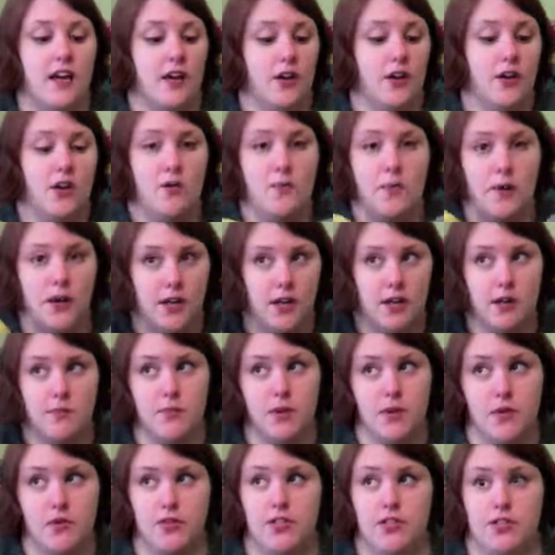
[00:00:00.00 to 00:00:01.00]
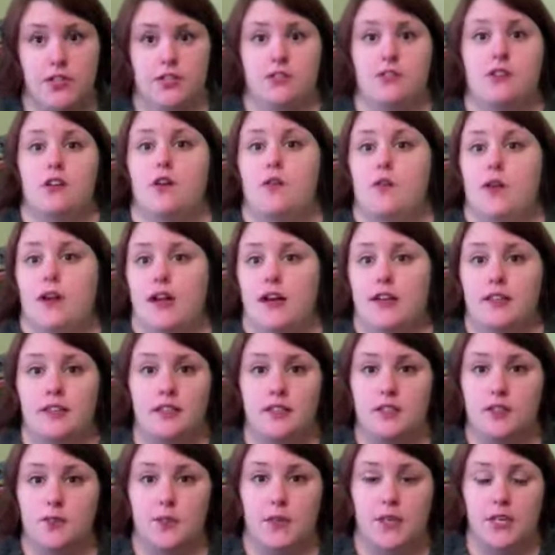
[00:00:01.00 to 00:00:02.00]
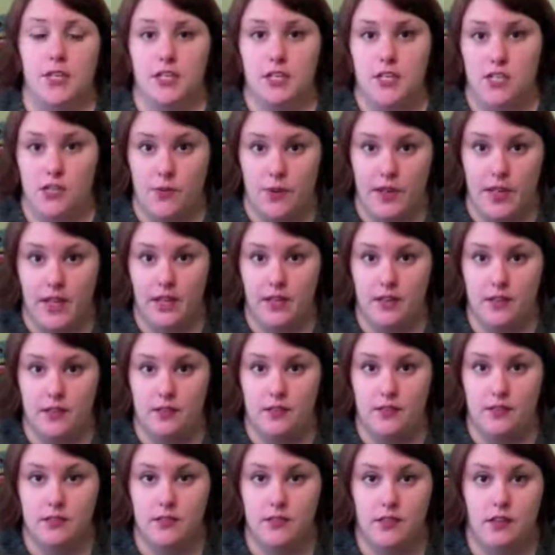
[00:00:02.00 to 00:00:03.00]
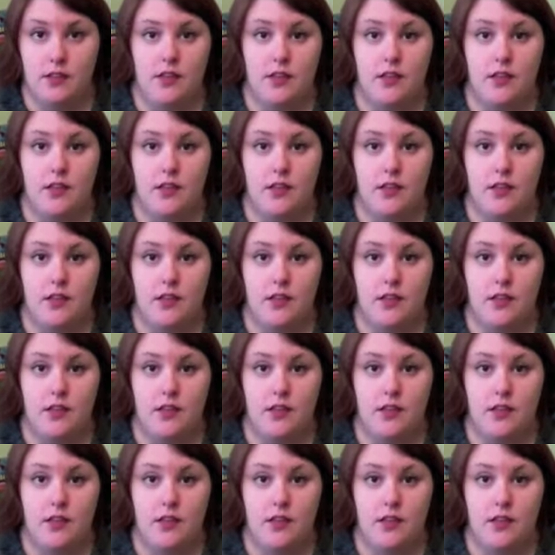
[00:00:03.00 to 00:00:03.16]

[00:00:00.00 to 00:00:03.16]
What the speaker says: coupon commotion is going on this week at Joanns.